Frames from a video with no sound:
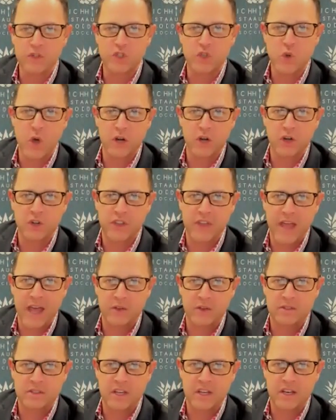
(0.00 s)

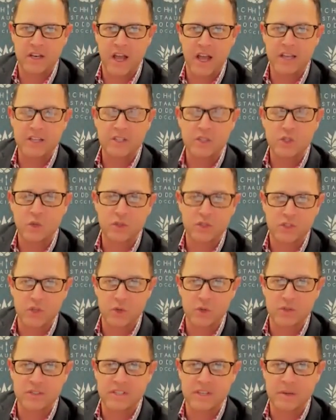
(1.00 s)
200,000 high school
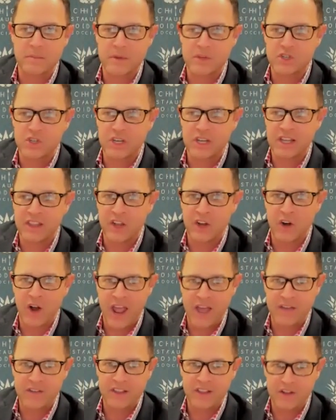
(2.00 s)
students in Michigan that are
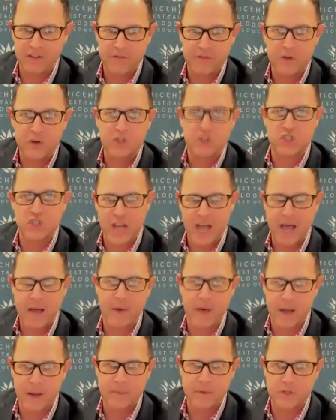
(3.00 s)
having their first
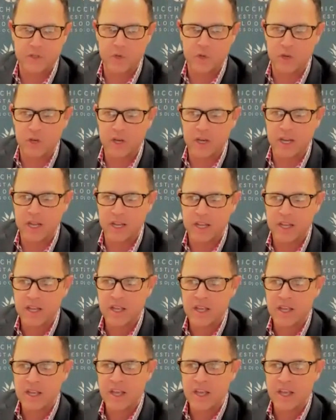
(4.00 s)
job opportunity